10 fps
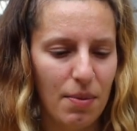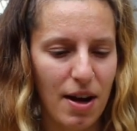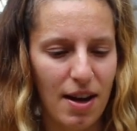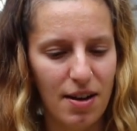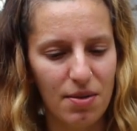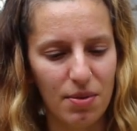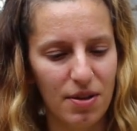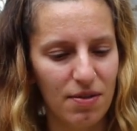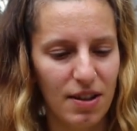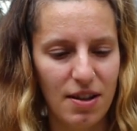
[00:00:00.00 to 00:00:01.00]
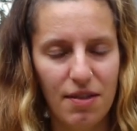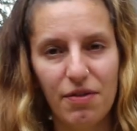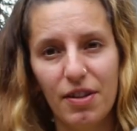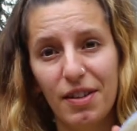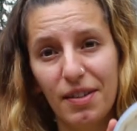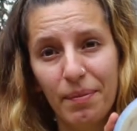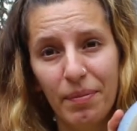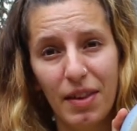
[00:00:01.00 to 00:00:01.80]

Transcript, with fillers: the way each one is really different.